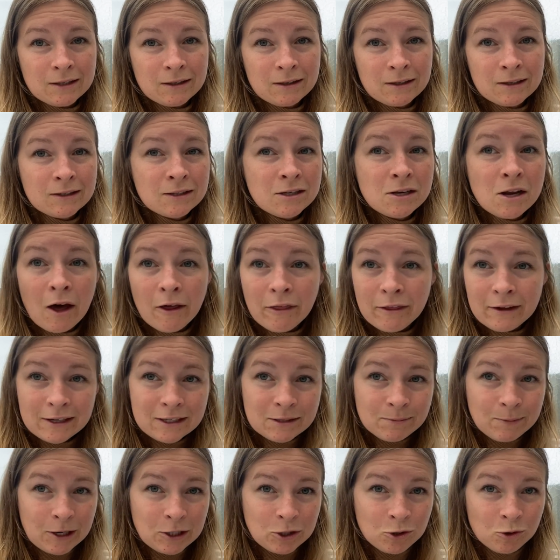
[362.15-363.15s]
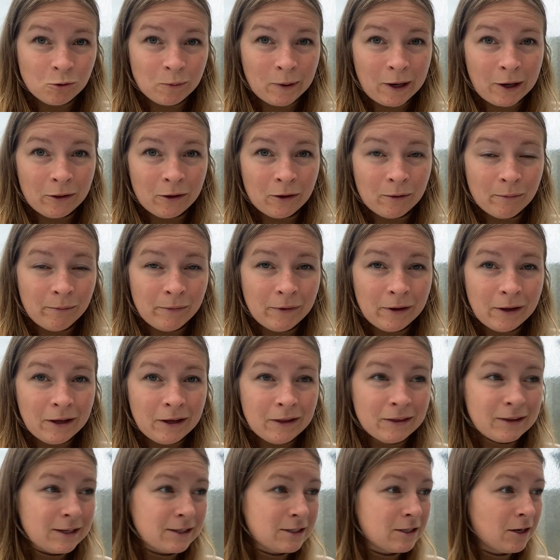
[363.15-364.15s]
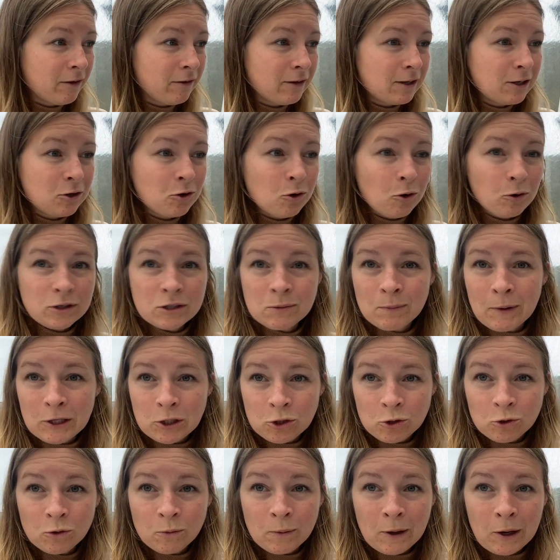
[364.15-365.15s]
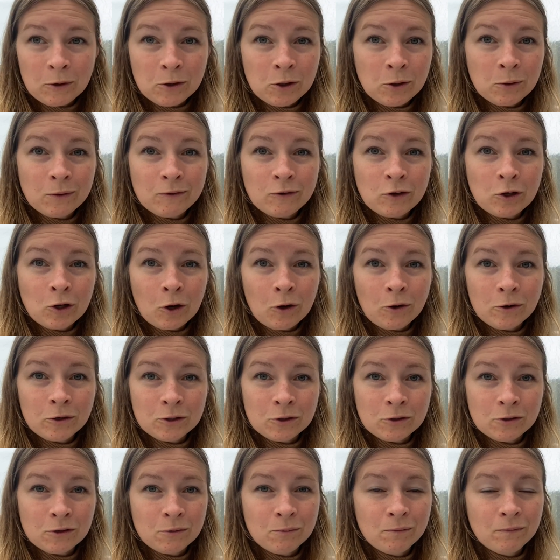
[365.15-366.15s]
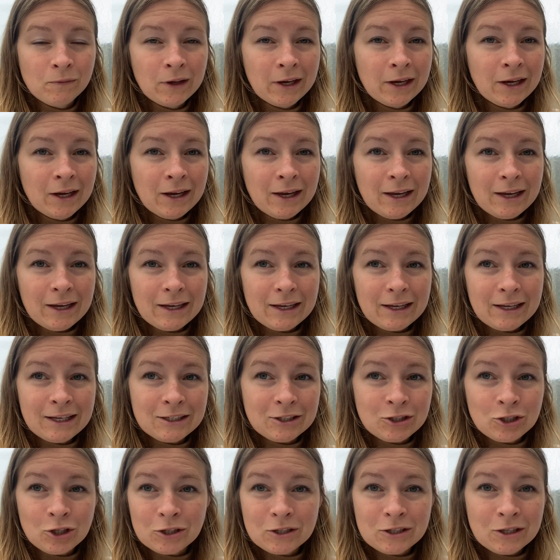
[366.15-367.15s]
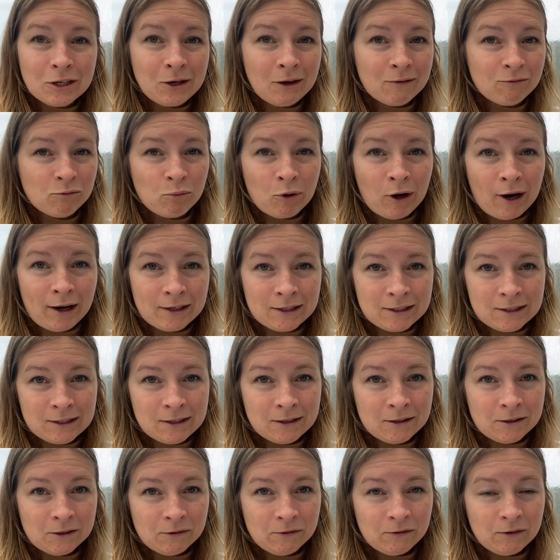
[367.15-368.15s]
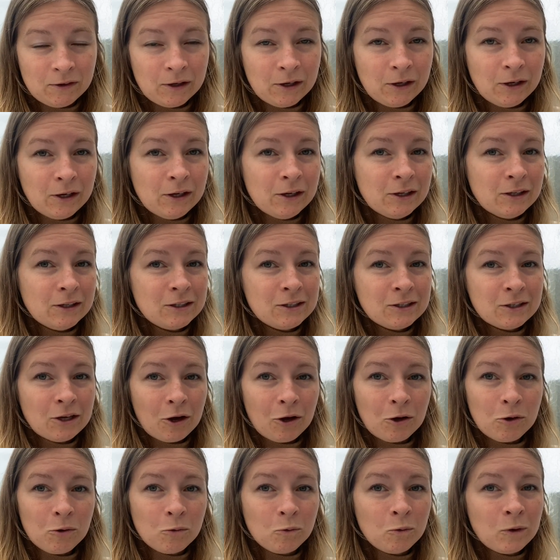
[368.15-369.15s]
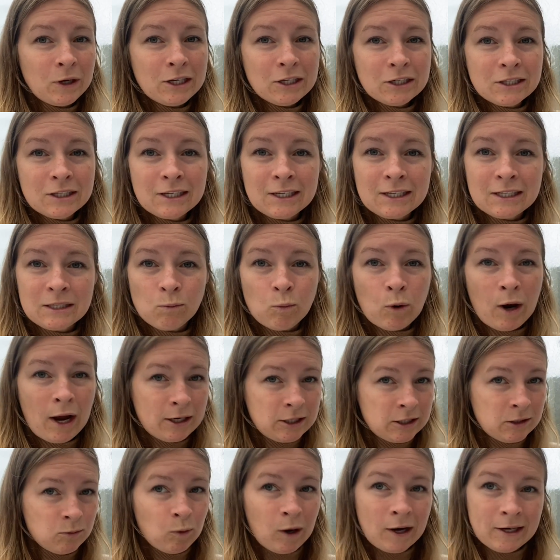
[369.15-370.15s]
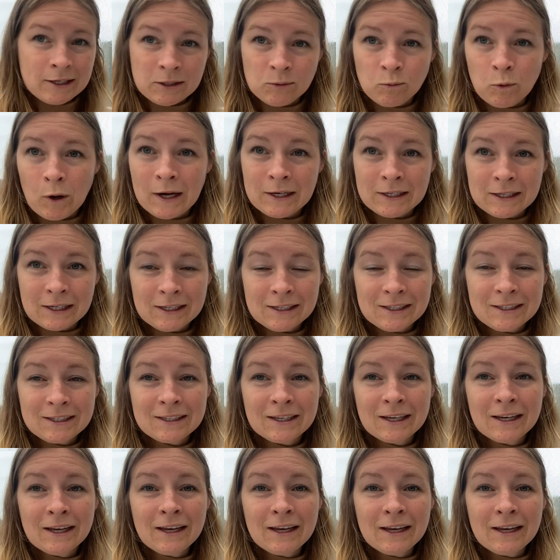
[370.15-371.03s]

There's nothing special about them. There's nothing not special about you if you can't do them. It's just that you haven't practiced enough. So we just need to practice, practice, practice.